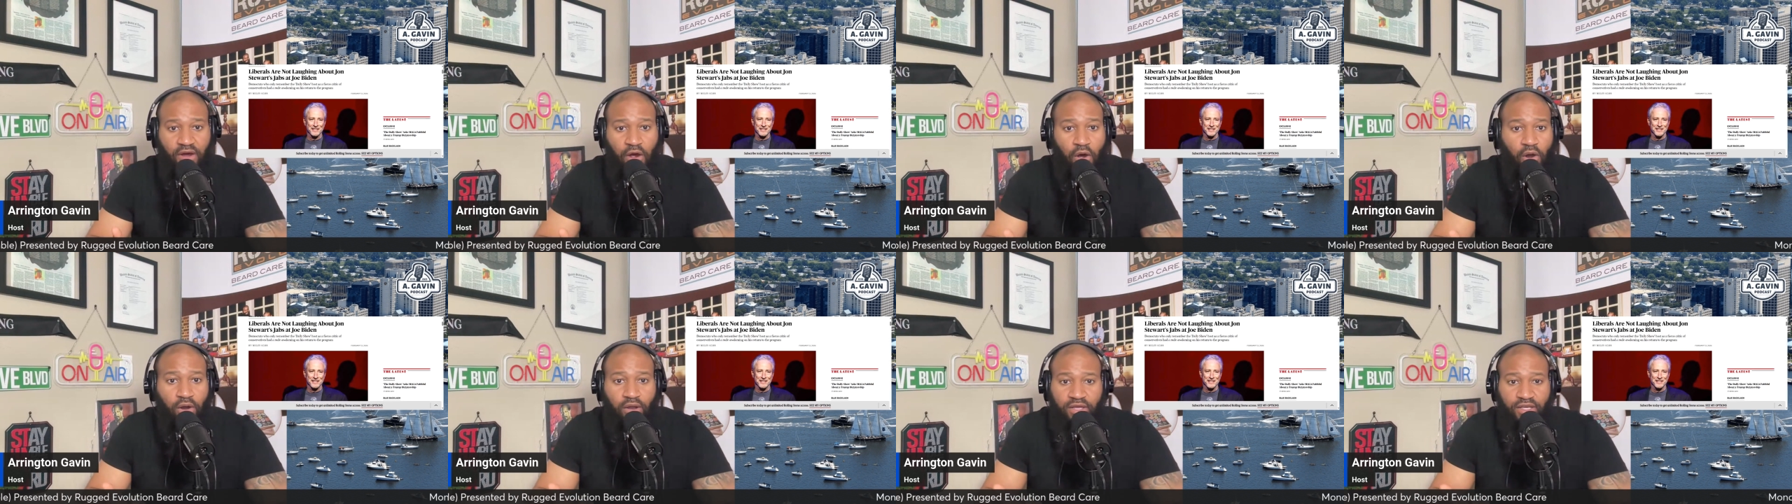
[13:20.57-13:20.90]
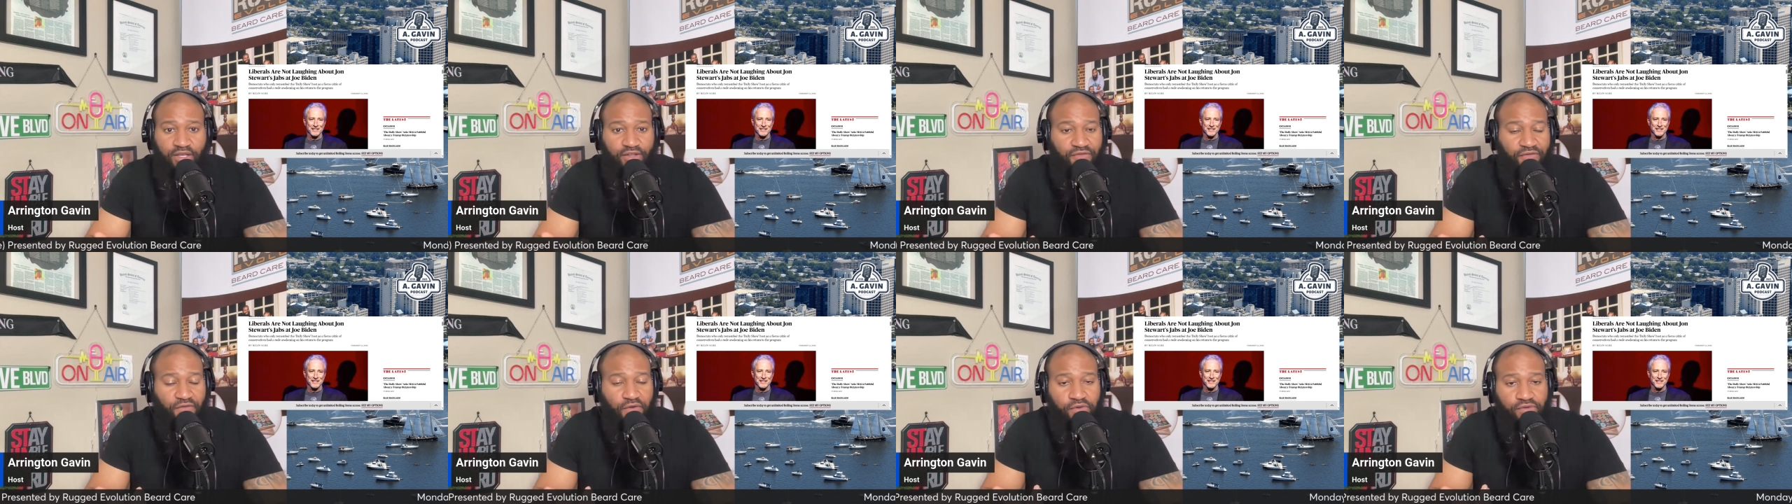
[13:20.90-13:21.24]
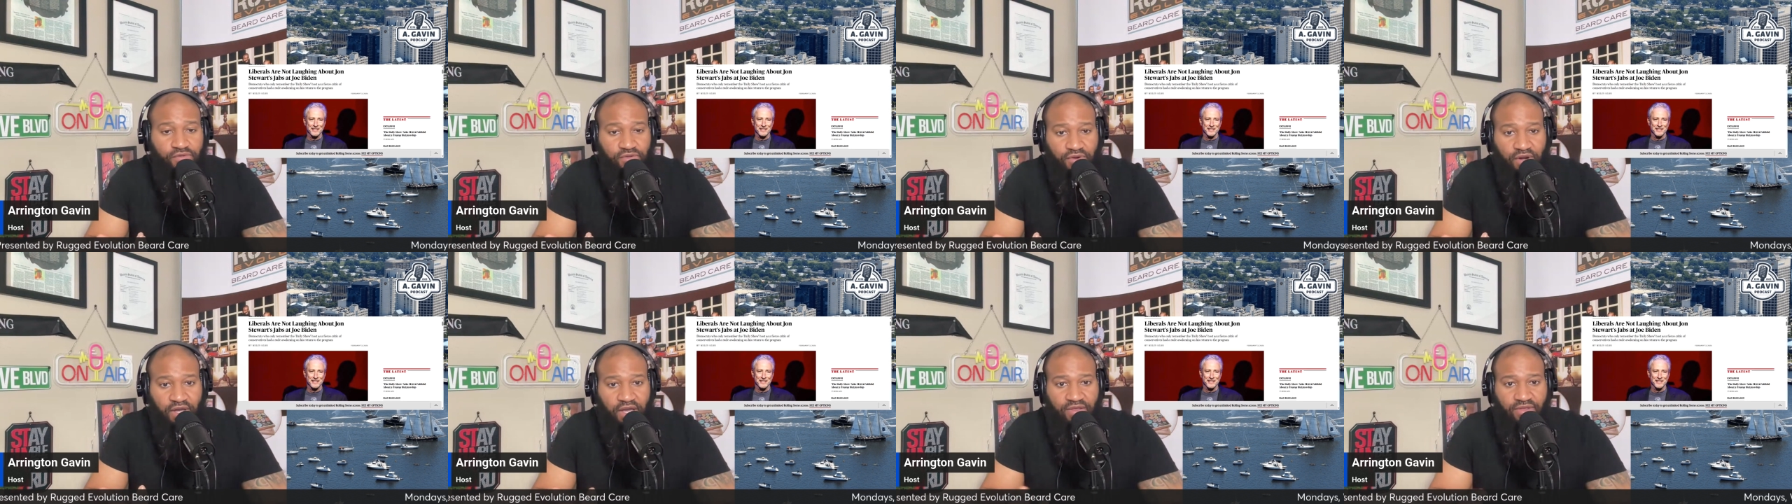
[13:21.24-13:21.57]
All of his
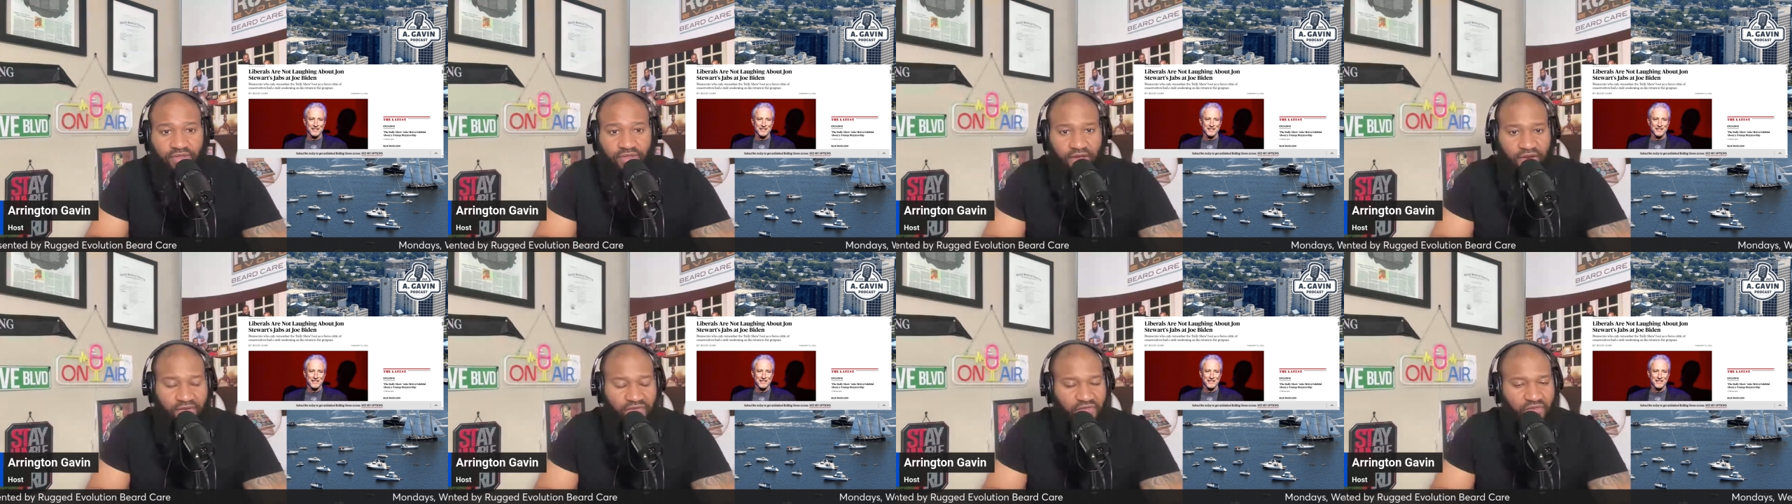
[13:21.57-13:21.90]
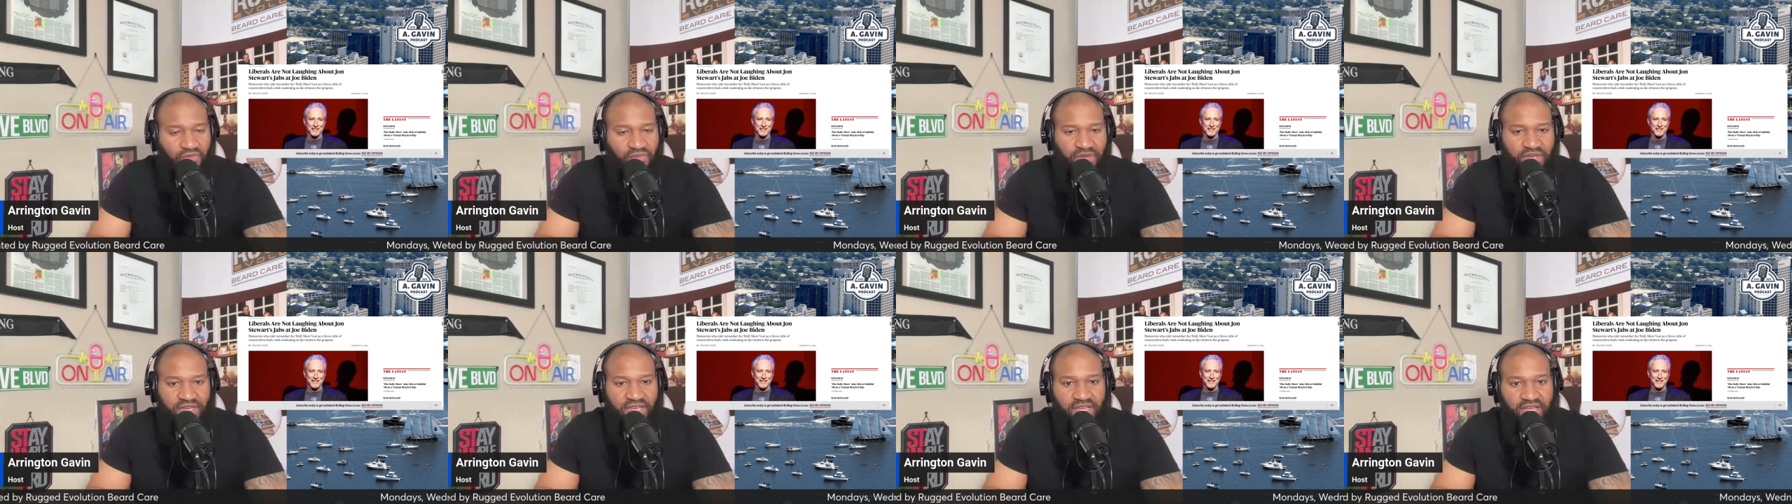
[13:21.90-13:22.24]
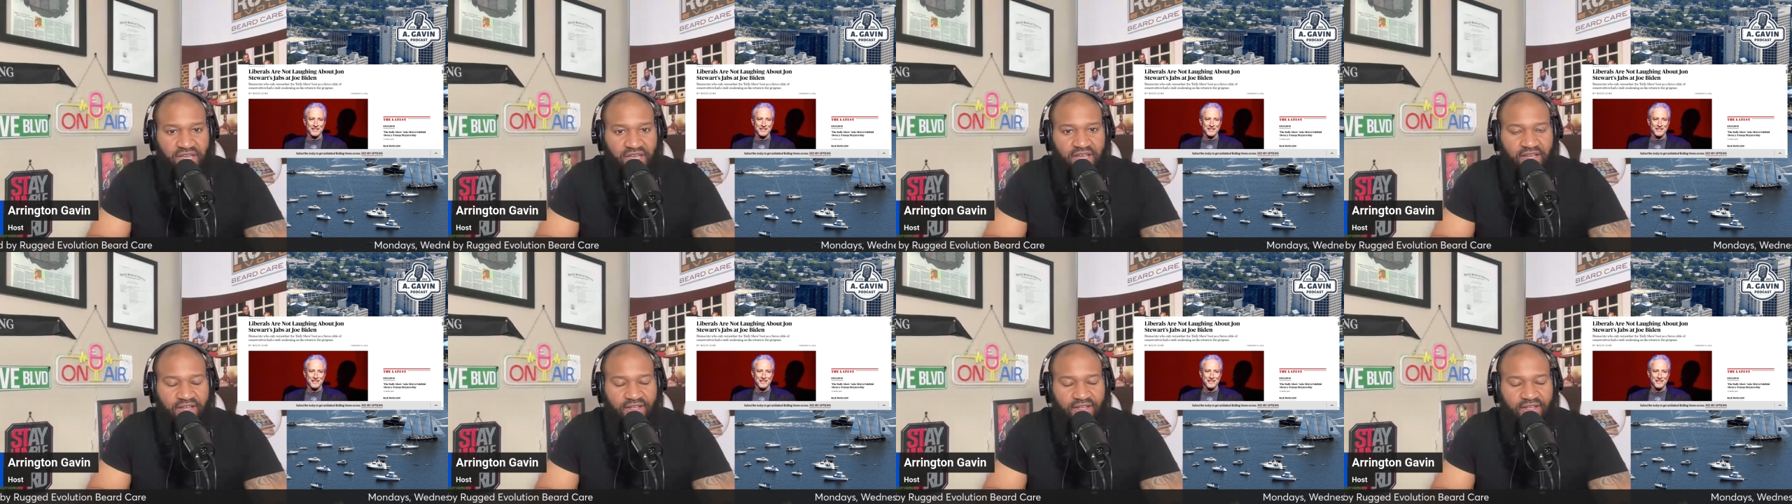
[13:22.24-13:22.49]
views are not there for me.